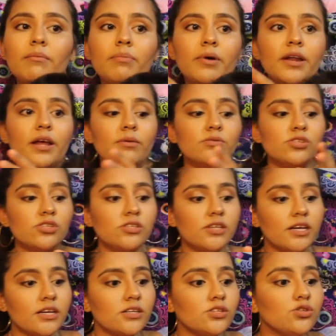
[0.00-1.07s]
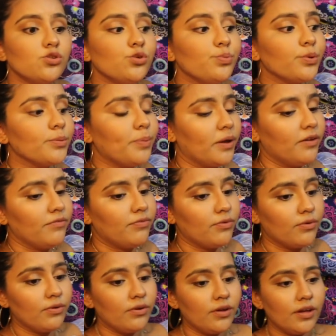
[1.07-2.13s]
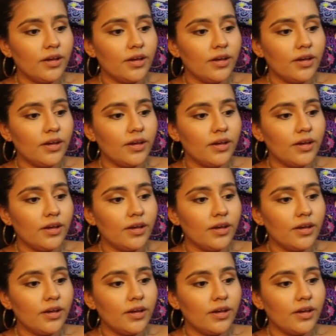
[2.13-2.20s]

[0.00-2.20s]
But it was just, like, super painful,